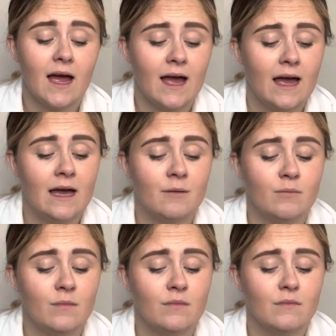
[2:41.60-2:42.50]

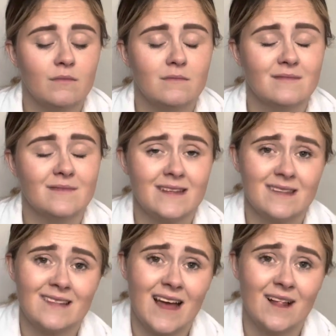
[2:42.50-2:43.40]

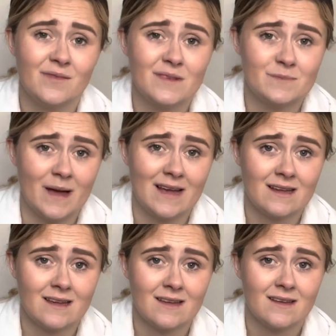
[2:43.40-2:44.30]
the elf is
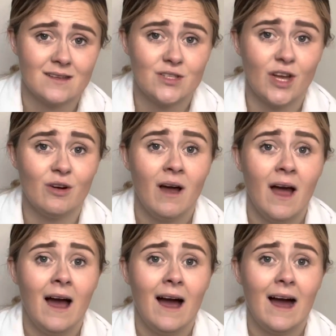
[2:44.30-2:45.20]
back. So
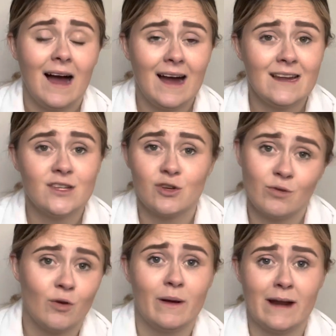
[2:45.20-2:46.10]
I don't
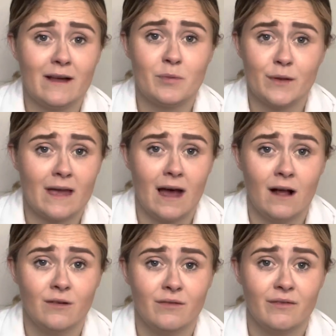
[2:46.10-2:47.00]
know where I've put the
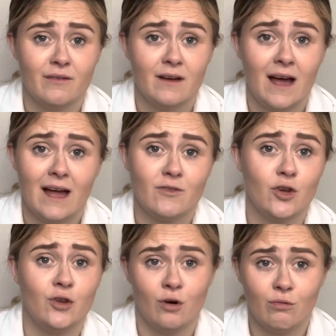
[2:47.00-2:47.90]
elf. I've
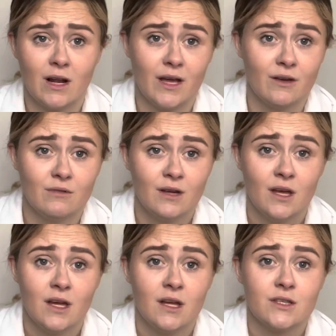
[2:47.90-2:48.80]
got no clue.
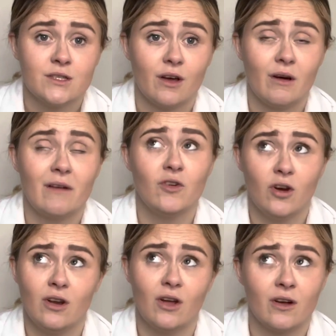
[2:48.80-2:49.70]
So I've
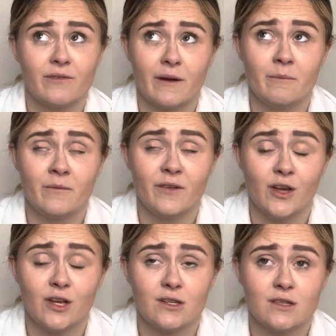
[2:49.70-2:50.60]
got to look for him
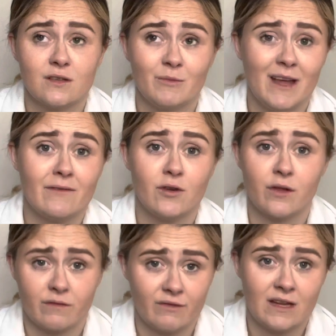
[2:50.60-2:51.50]
first. We have
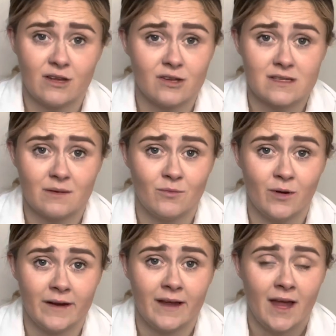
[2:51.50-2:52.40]
got 3 here
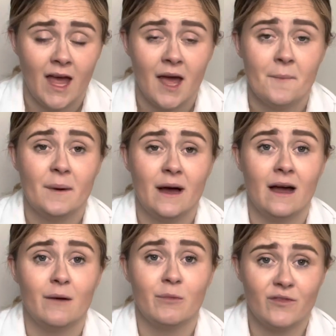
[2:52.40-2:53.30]
somewhere,
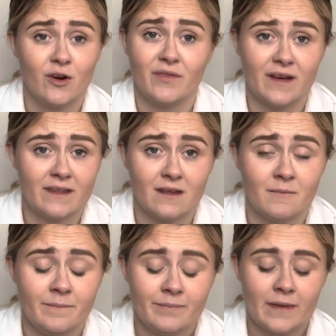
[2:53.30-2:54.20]
but we've got to find
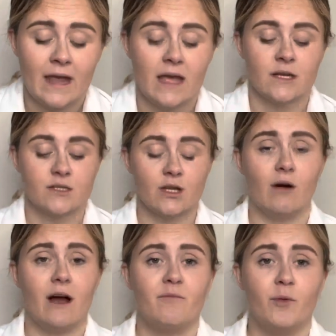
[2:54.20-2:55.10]
them.
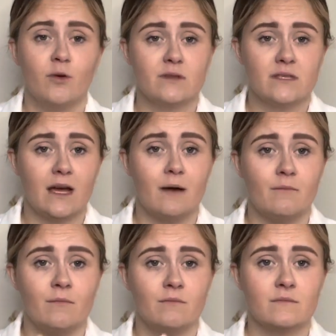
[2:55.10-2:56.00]
So I've bought
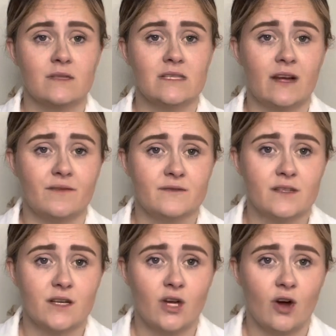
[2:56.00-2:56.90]
some stuff
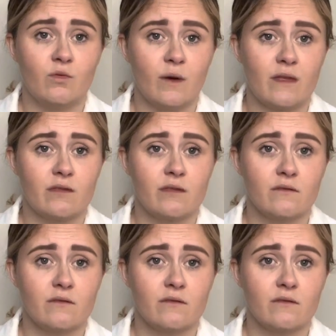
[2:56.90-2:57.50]
to go with